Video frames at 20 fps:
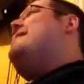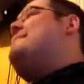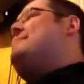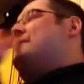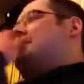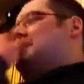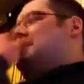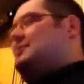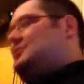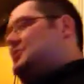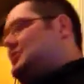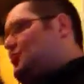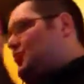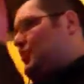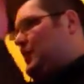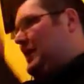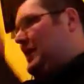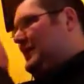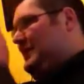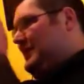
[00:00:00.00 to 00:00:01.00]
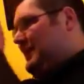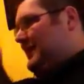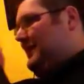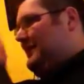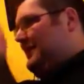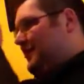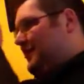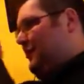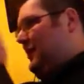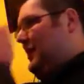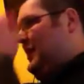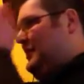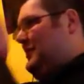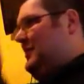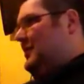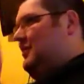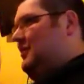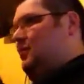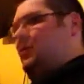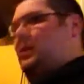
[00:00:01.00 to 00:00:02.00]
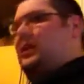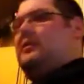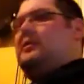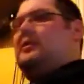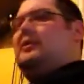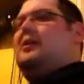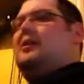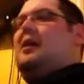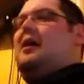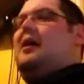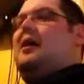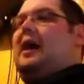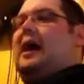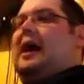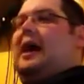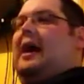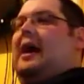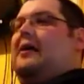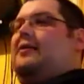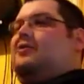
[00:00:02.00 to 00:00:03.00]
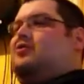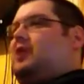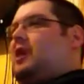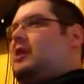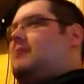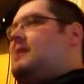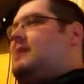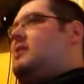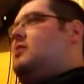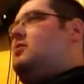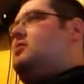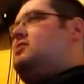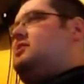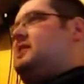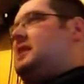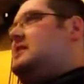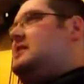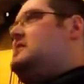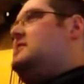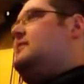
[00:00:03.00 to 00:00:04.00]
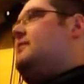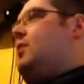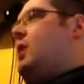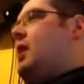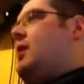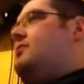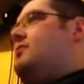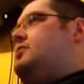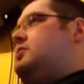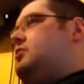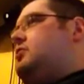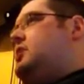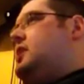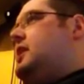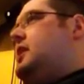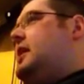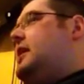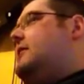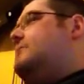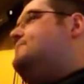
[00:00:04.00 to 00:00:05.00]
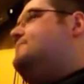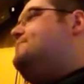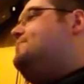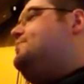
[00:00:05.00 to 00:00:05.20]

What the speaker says: because I was just reading and reading and reading and trying to make sense of what I was looking at.